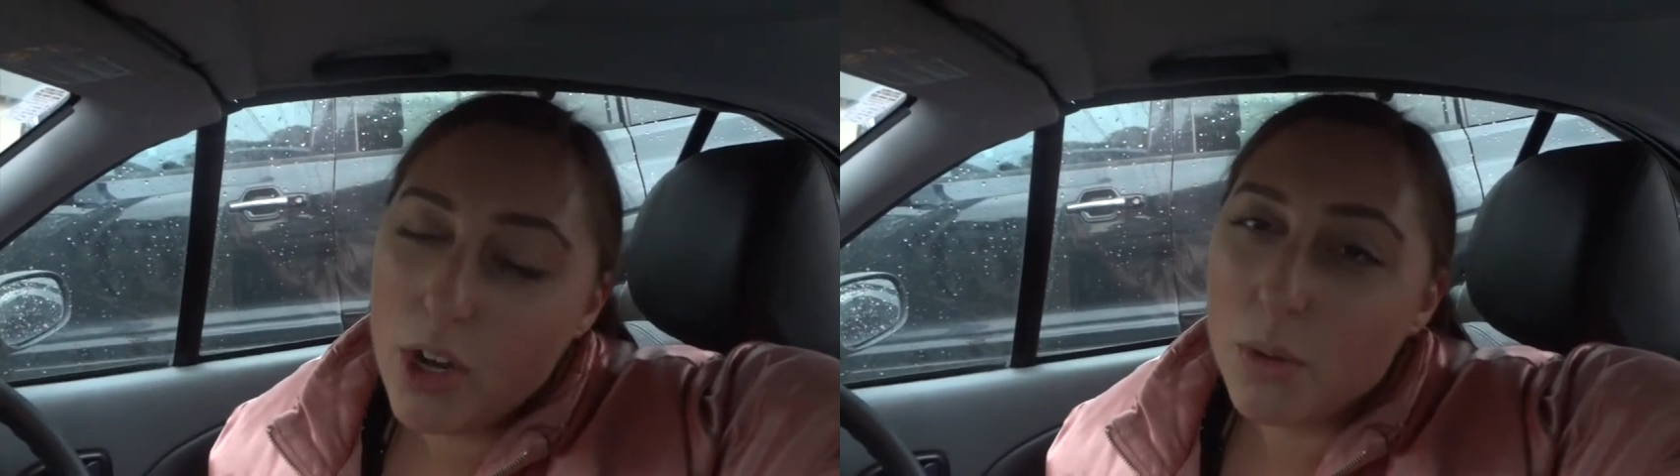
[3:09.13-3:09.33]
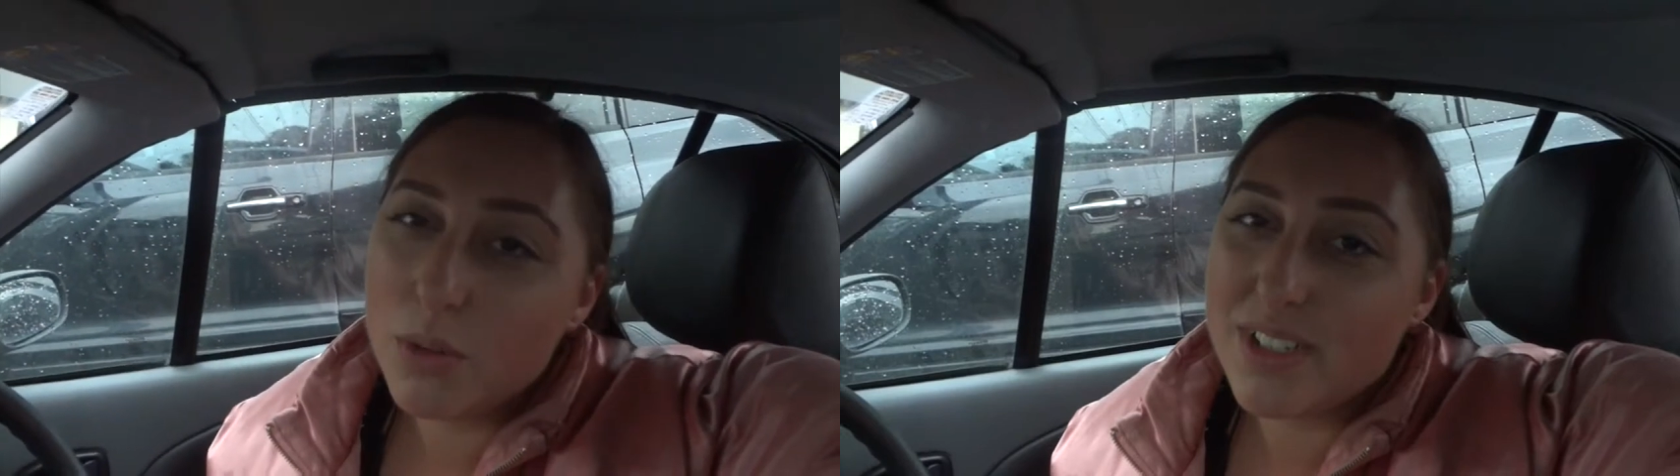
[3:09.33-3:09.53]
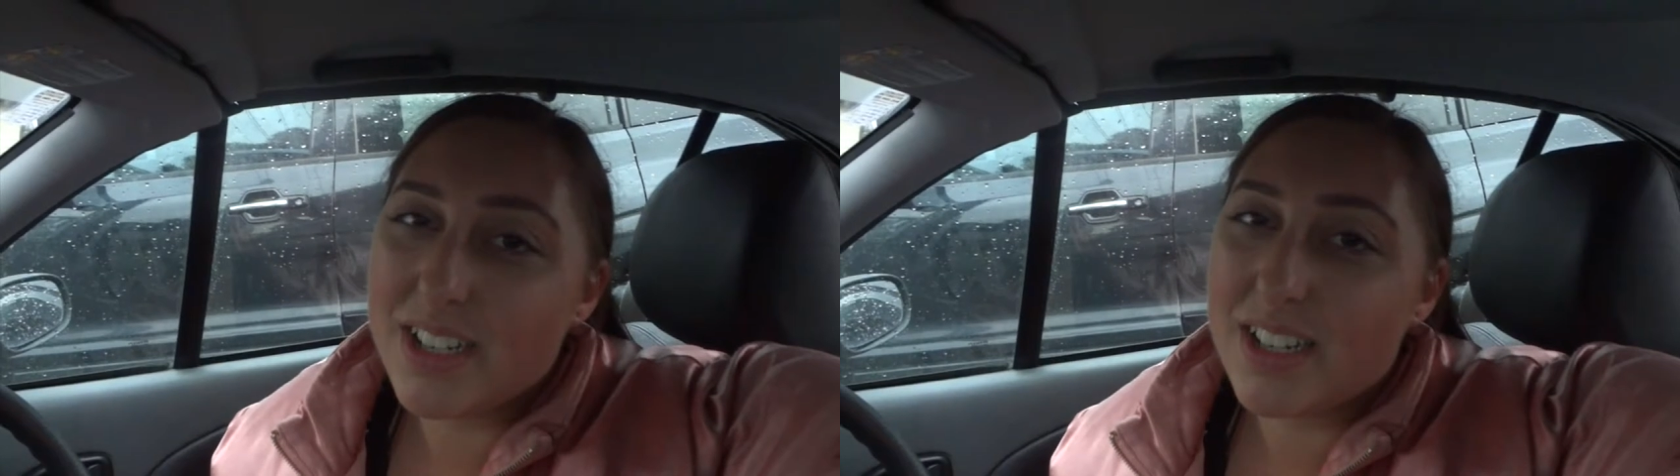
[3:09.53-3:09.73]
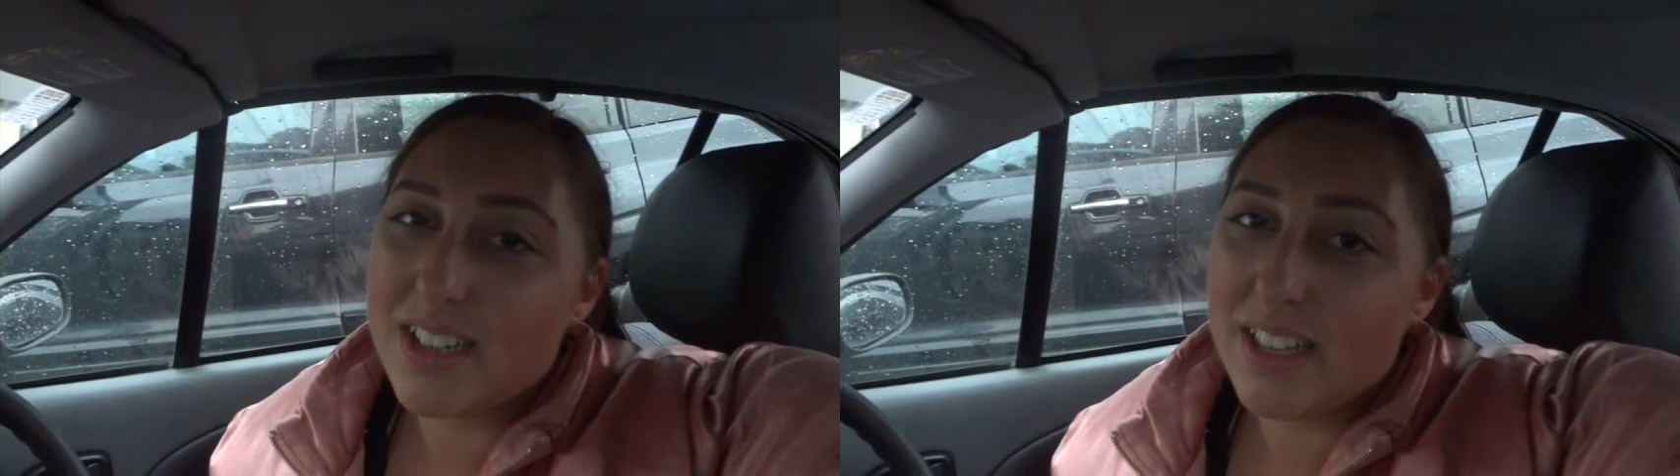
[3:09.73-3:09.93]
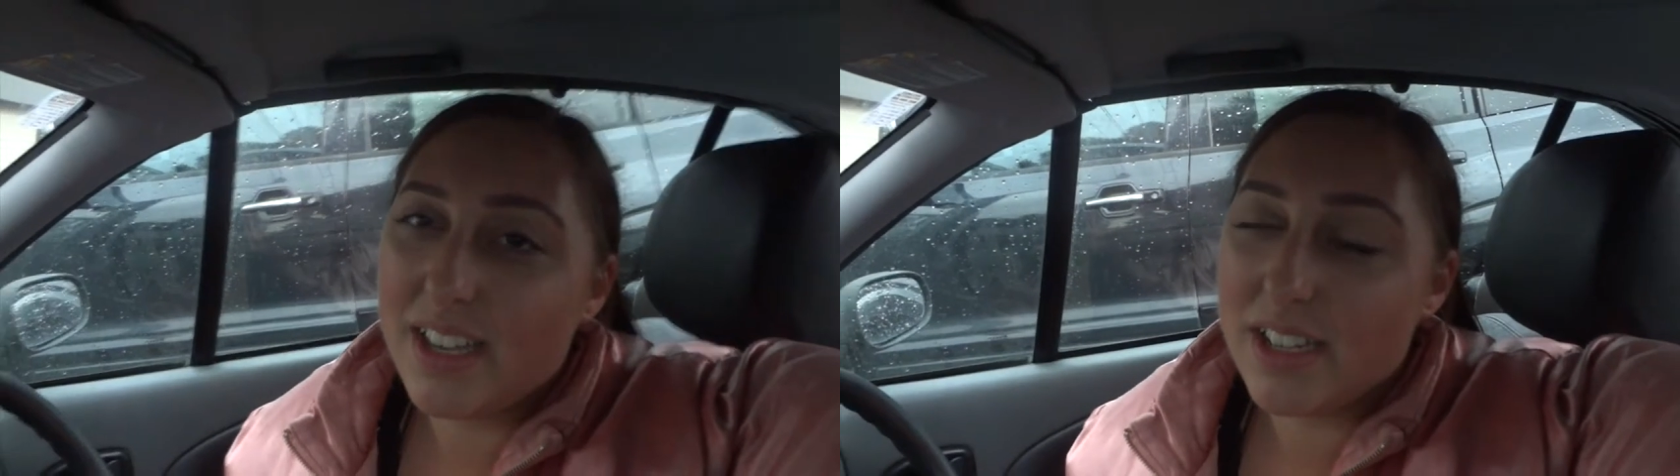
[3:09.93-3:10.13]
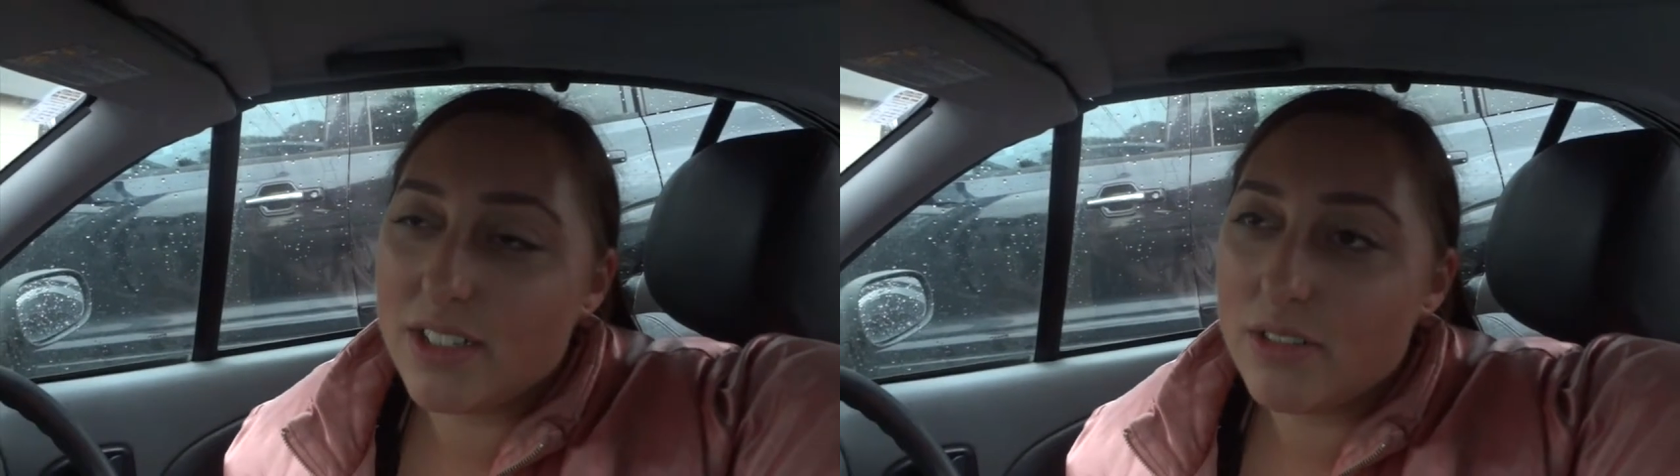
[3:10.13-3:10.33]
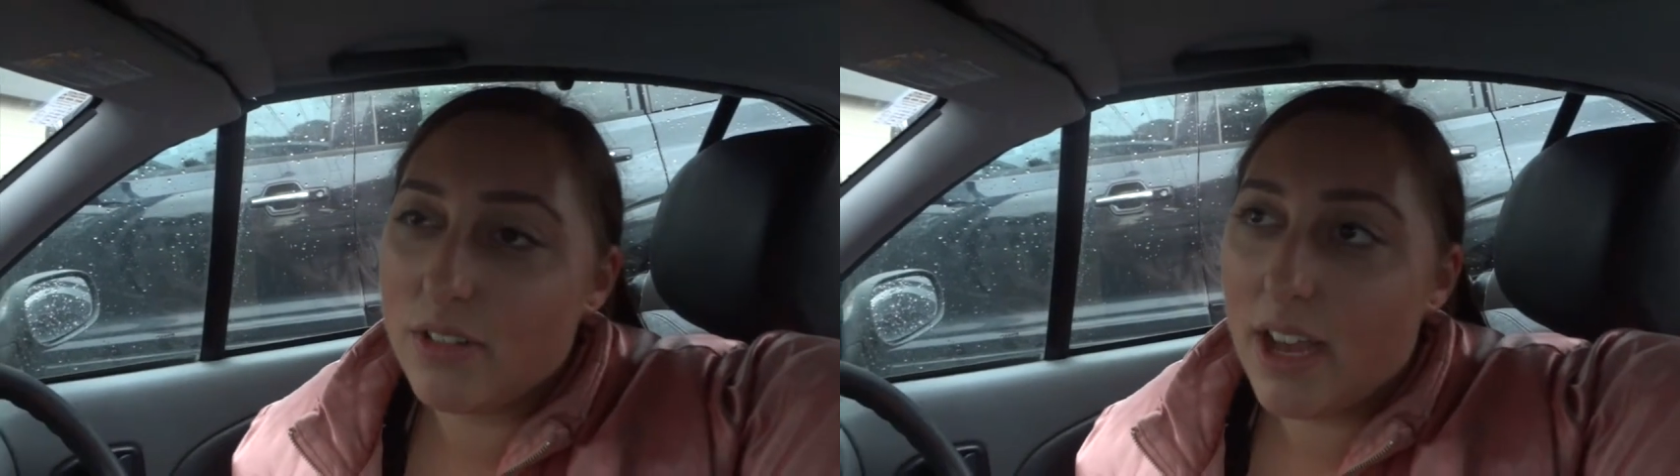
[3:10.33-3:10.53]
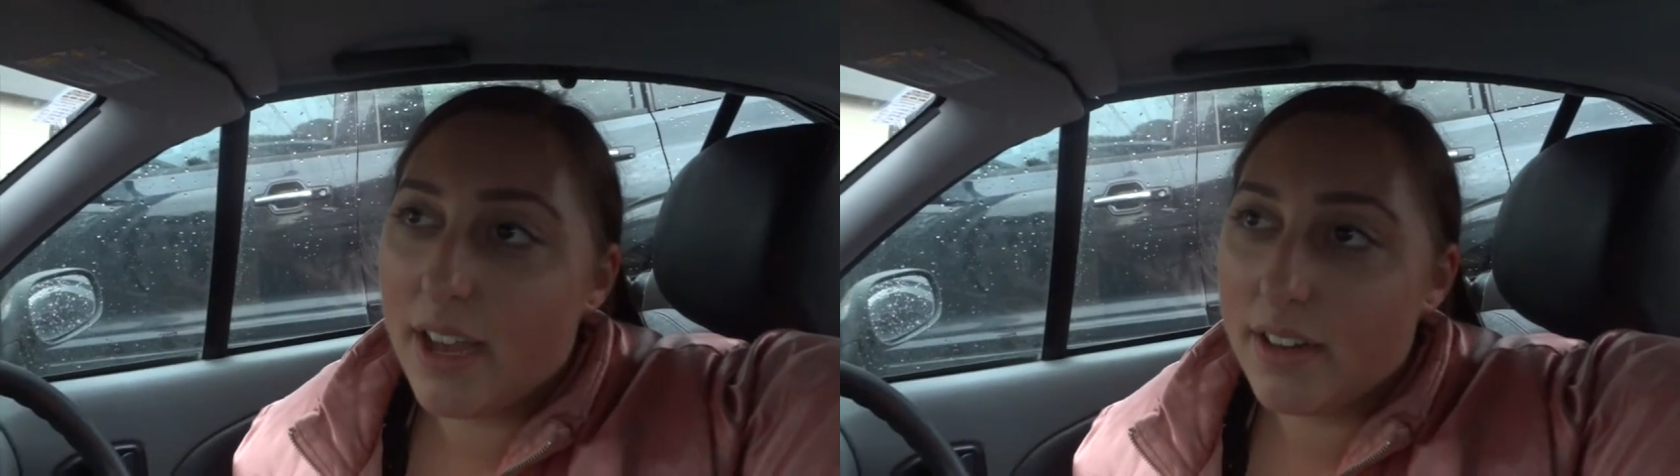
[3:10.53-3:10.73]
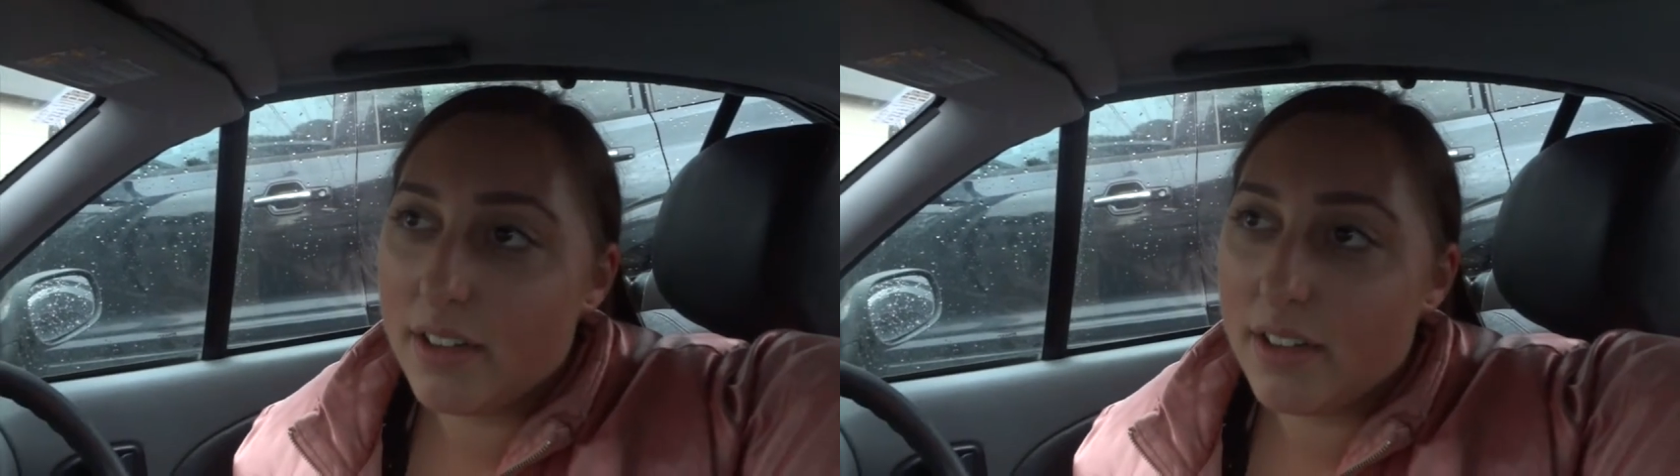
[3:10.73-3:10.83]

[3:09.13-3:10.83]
Well, technically I had